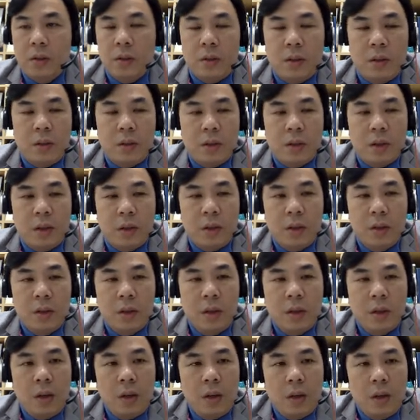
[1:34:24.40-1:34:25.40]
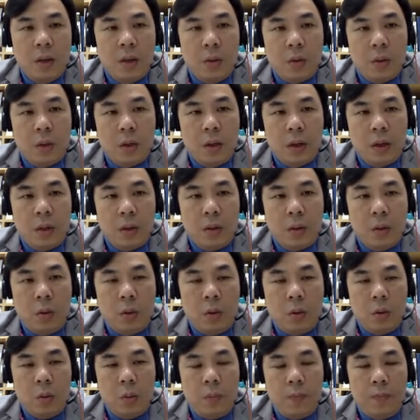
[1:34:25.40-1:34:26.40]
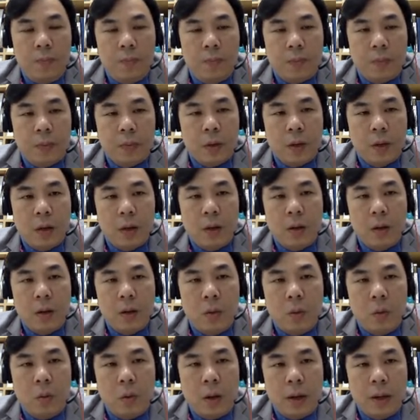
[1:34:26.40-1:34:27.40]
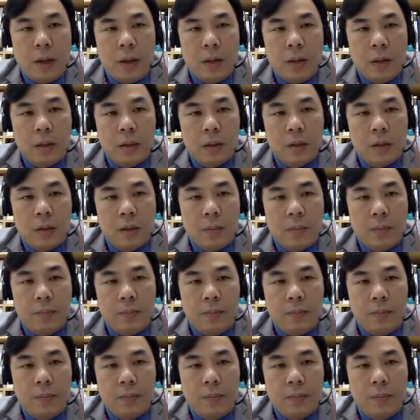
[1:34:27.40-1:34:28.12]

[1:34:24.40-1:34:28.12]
in this case. You get your y-intercept.